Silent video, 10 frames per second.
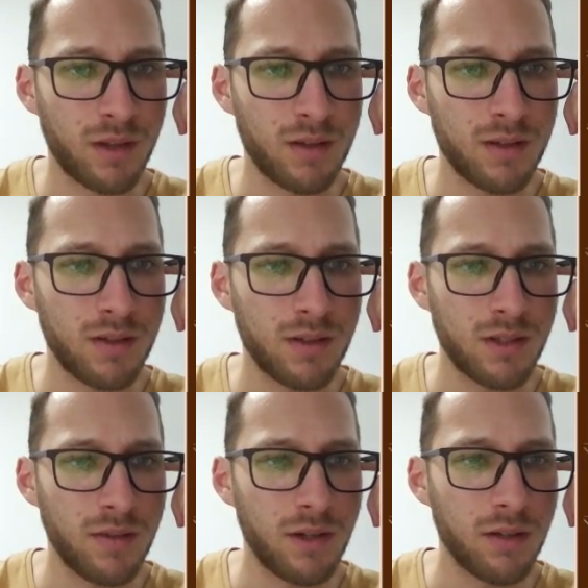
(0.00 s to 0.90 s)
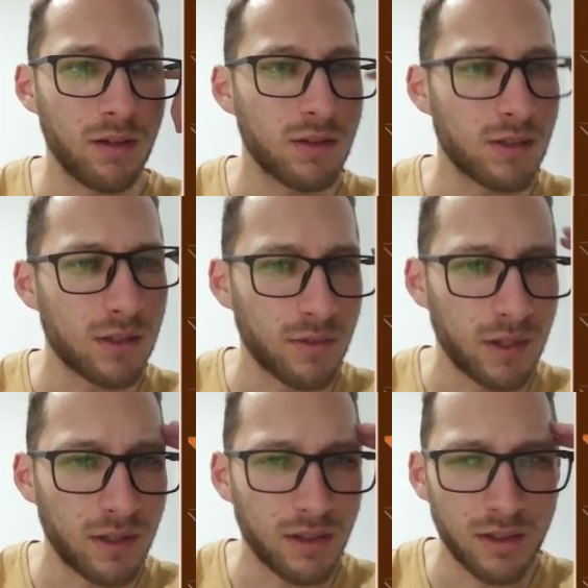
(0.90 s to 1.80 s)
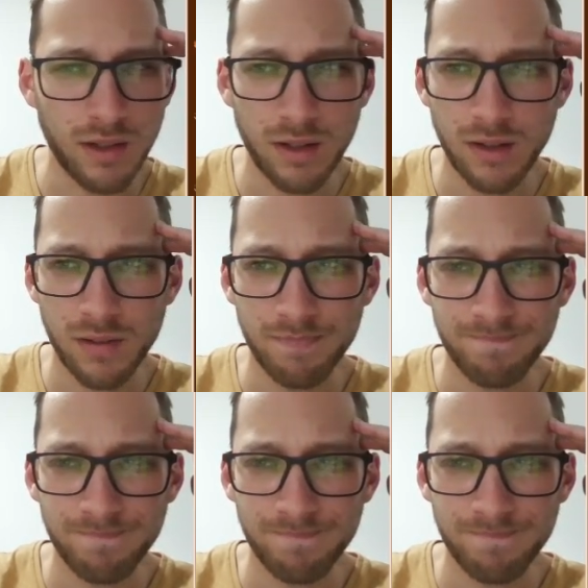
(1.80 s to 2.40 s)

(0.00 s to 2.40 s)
6, 7, 8, 9, 6, 7, 8, 9.